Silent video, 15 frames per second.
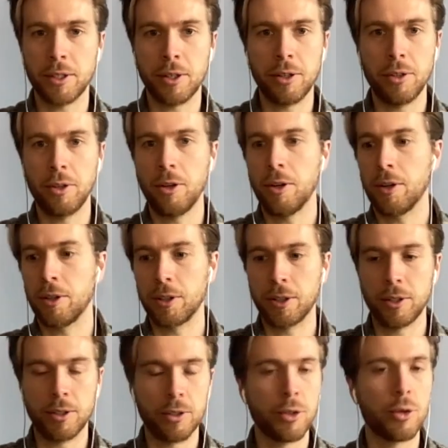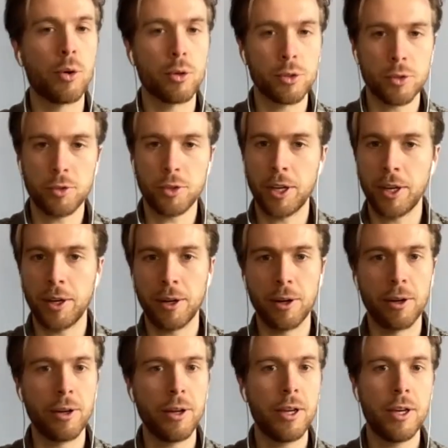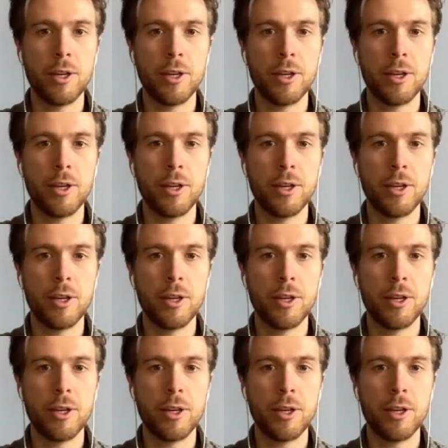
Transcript: along the course of care?